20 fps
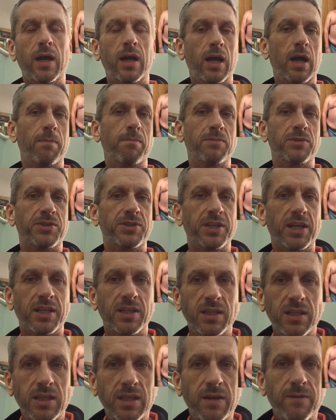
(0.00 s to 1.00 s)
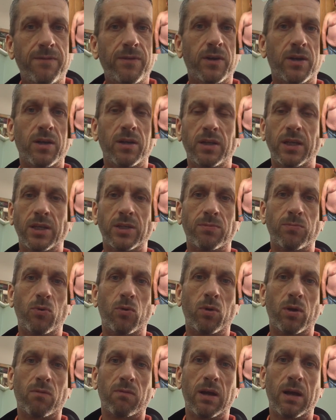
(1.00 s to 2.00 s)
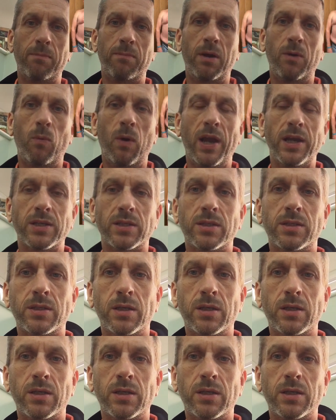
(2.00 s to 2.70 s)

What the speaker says: I'm significantly smaller around my waist.